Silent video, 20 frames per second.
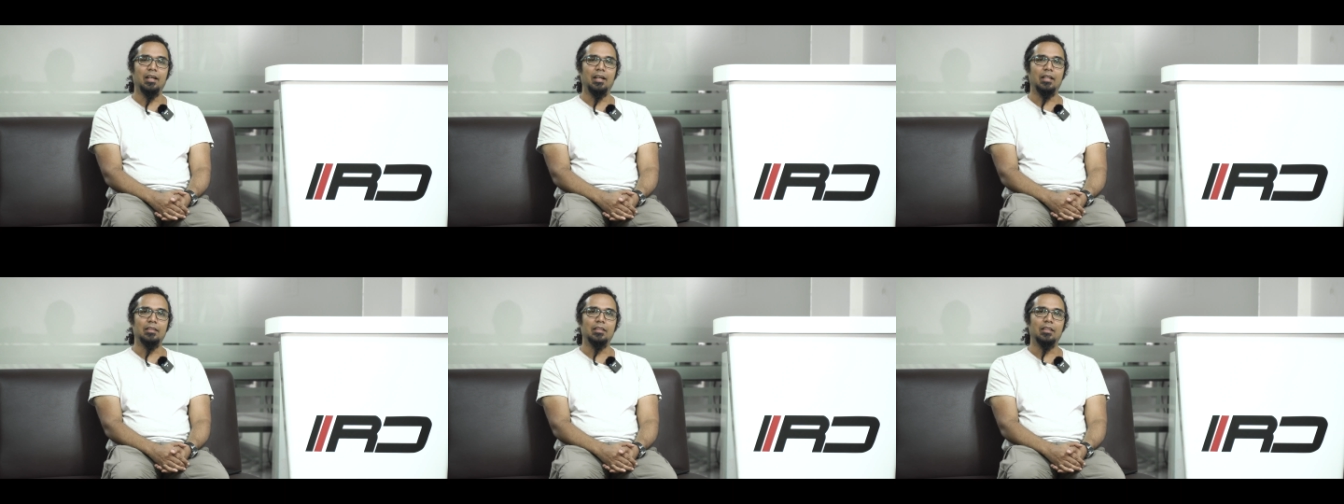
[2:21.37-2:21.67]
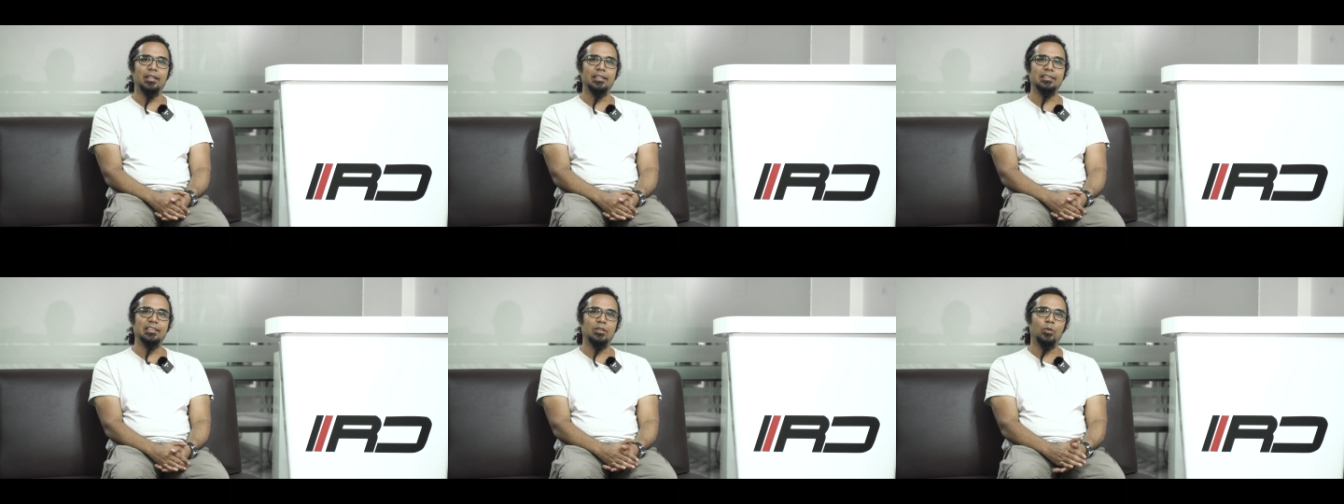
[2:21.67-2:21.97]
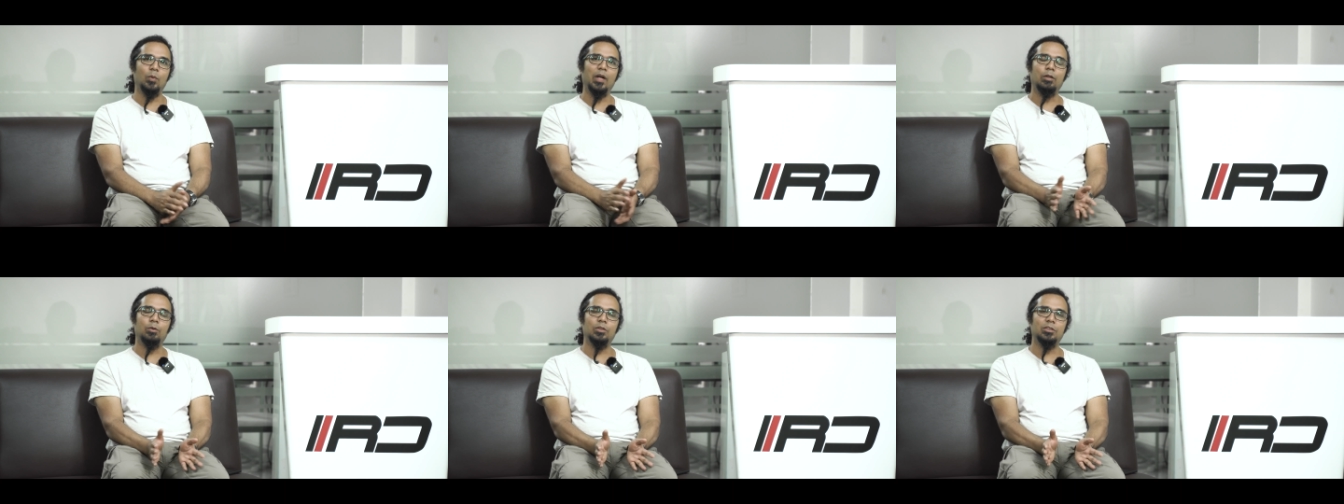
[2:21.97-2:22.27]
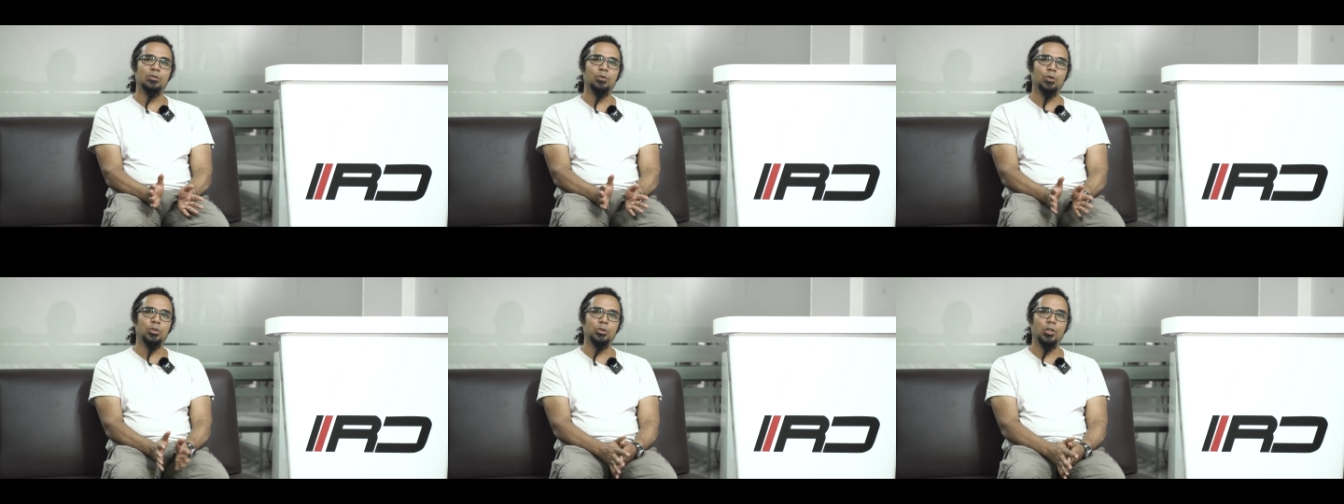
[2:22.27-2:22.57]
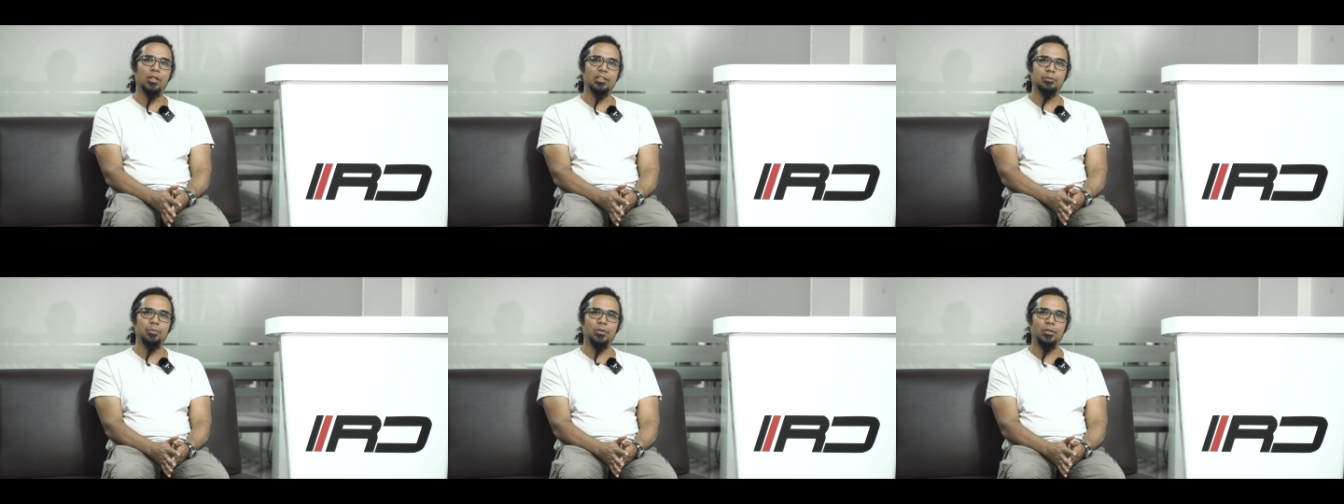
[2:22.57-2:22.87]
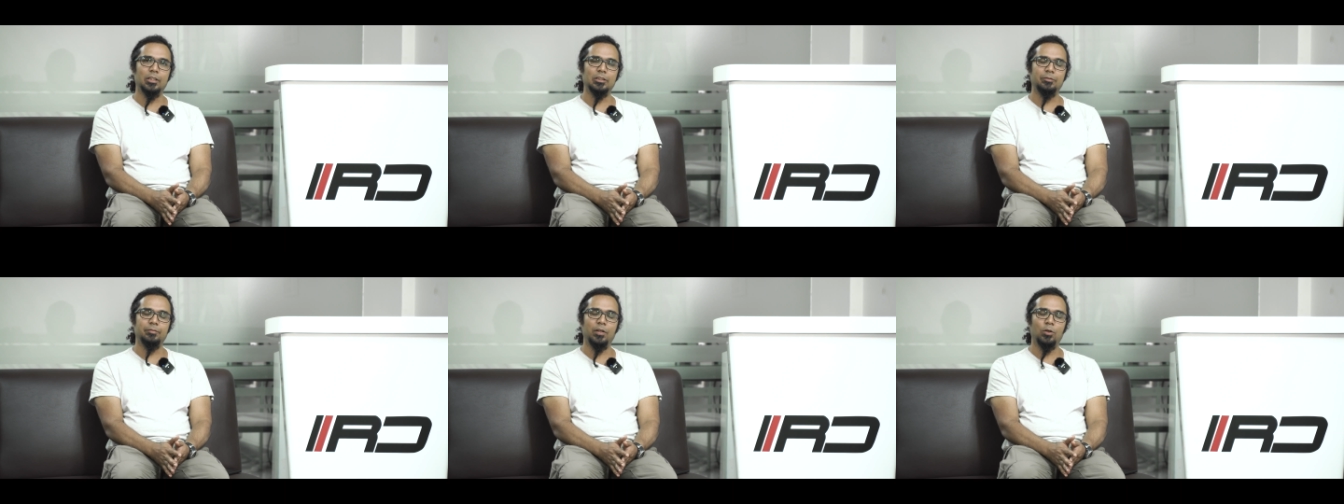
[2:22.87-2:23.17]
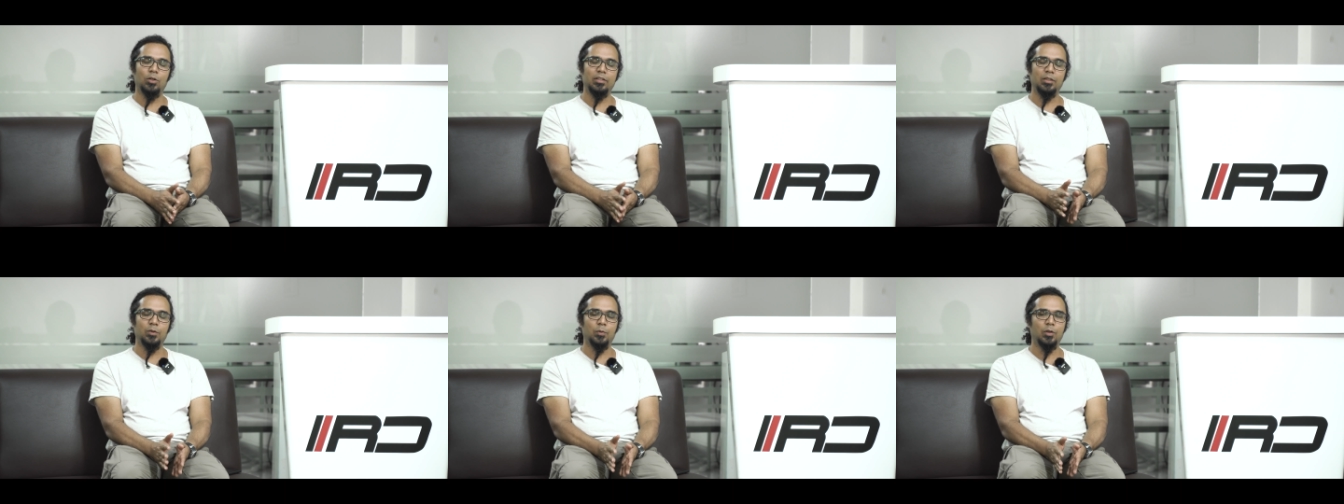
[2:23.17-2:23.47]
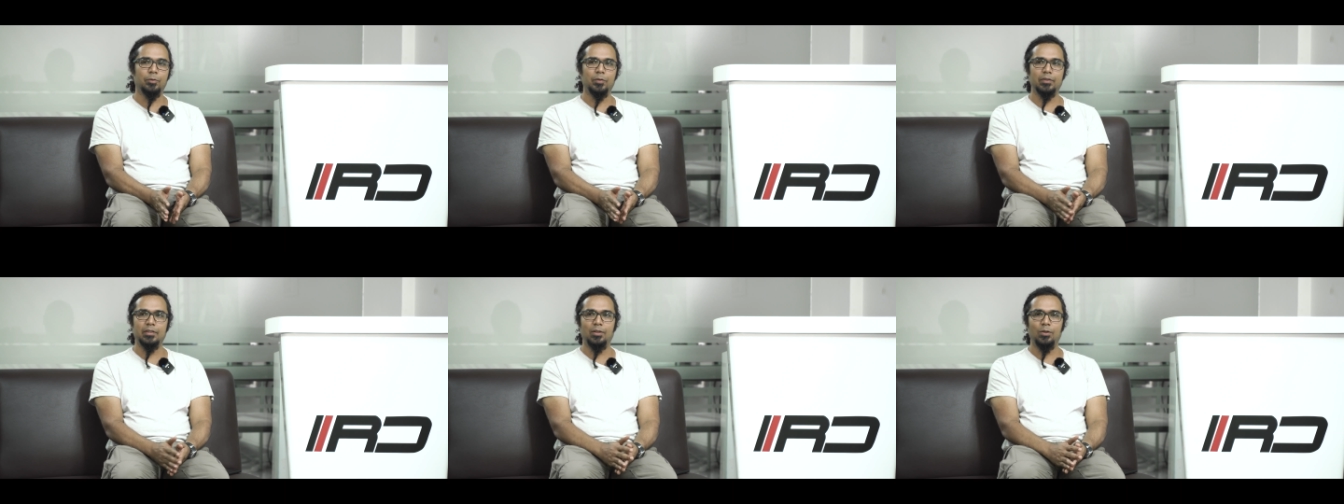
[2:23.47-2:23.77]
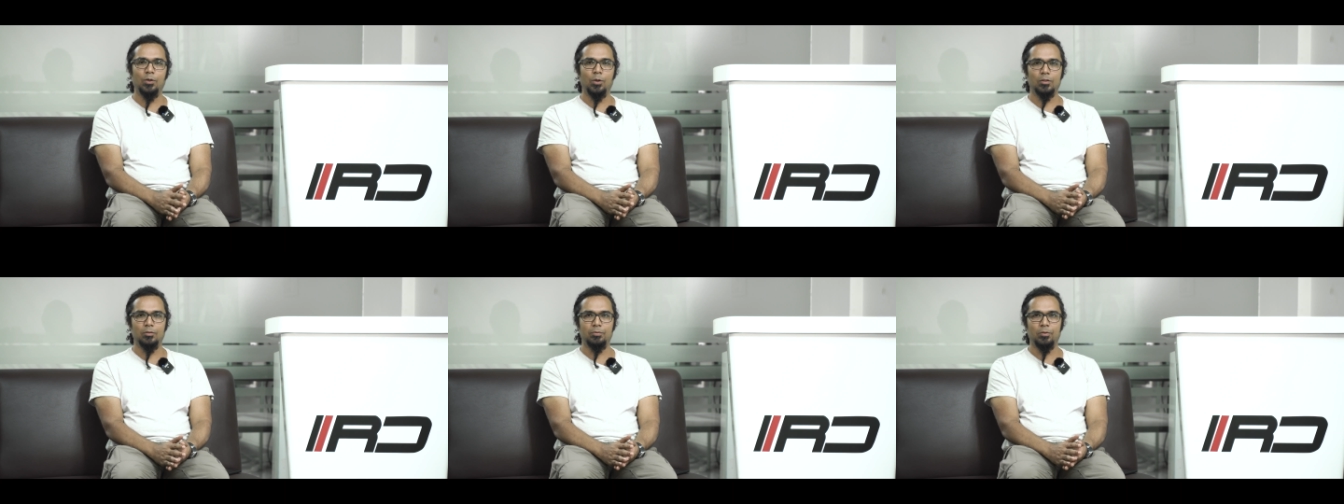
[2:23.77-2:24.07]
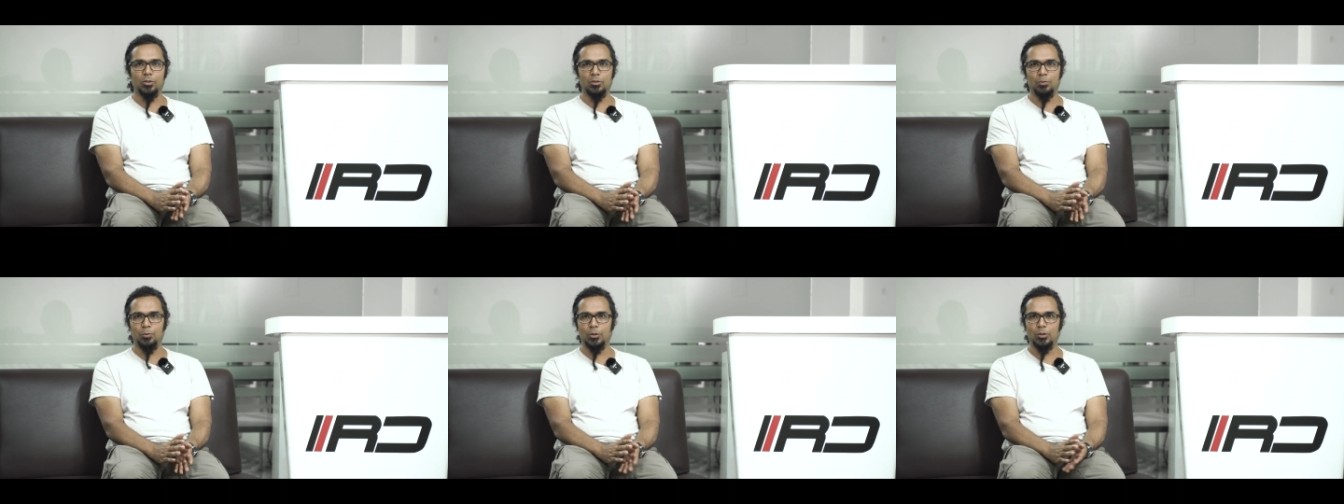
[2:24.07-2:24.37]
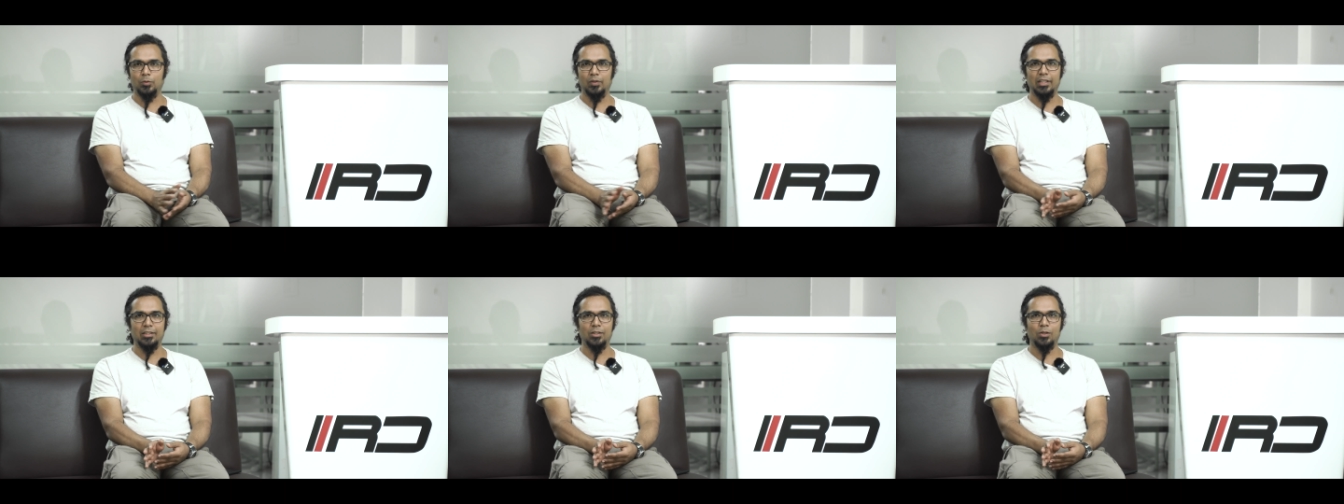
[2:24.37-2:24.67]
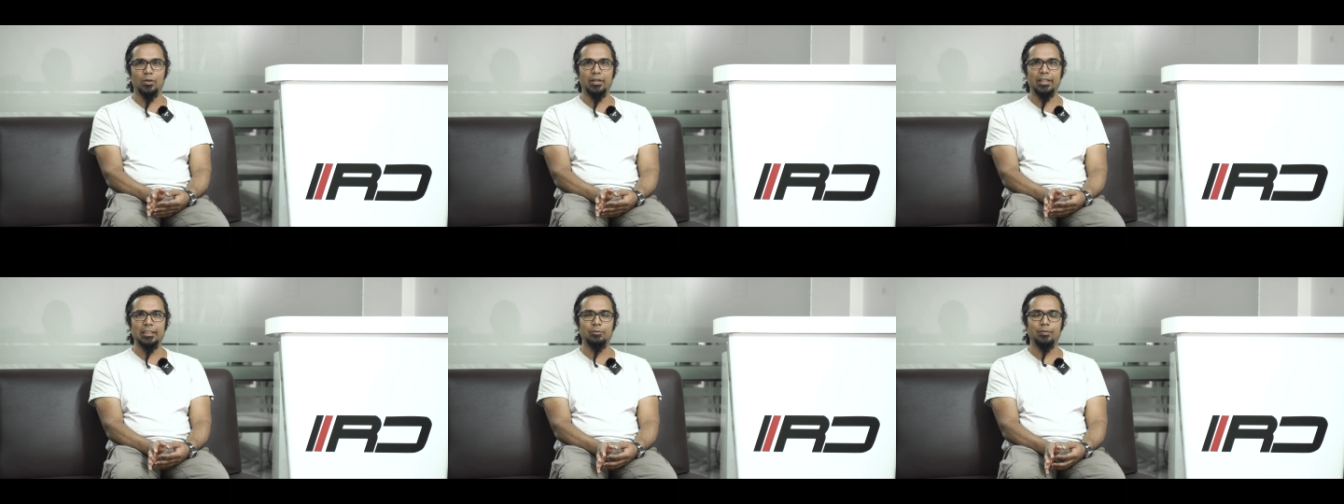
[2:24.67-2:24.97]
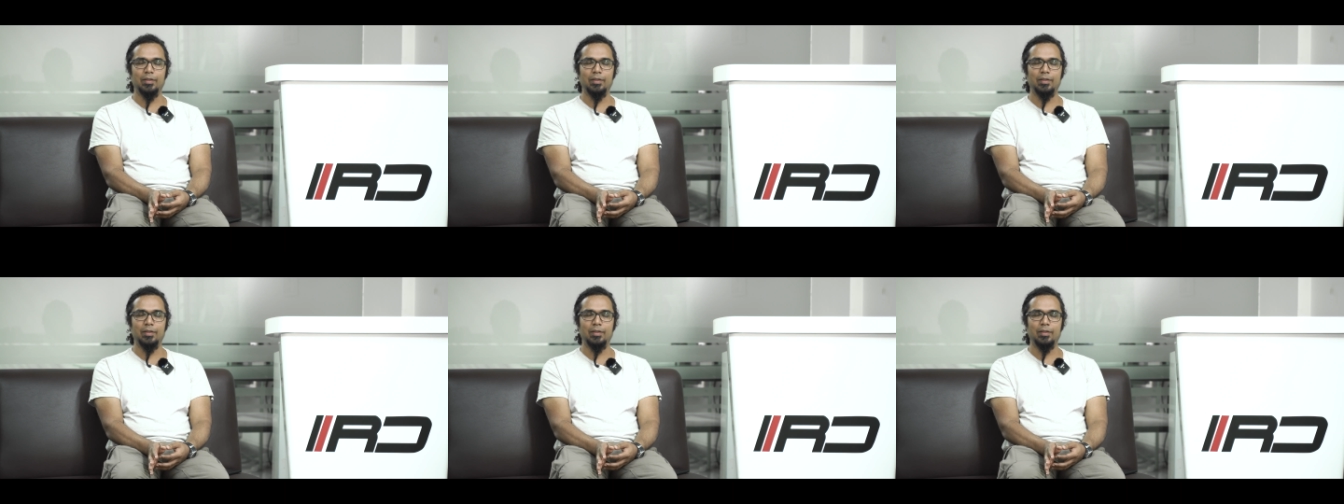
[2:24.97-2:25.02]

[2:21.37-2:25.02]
And the reason why it was so short is because we already work with a lot of automotive electronics.